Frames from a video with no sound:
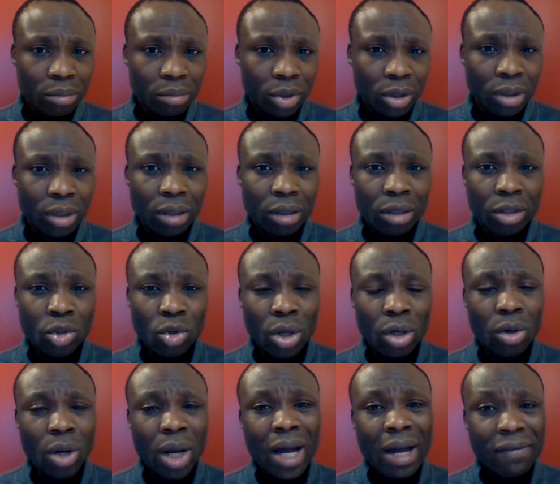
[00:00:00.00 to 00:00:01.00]
but
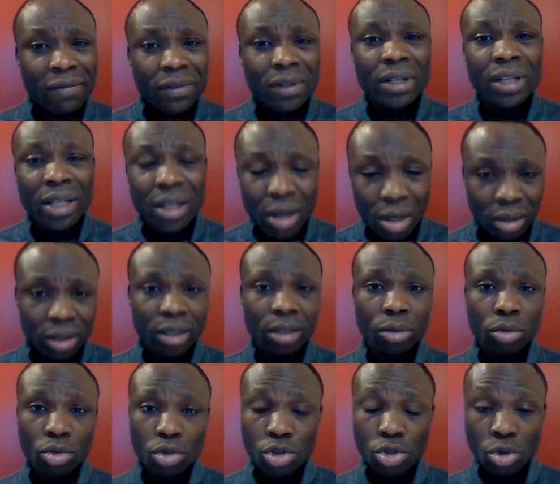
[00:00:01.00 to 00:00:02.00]
you'll have nothing
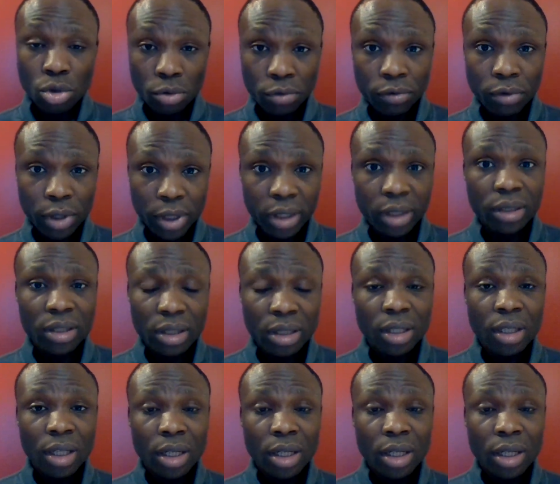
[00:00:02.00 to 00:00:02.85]
to show for it.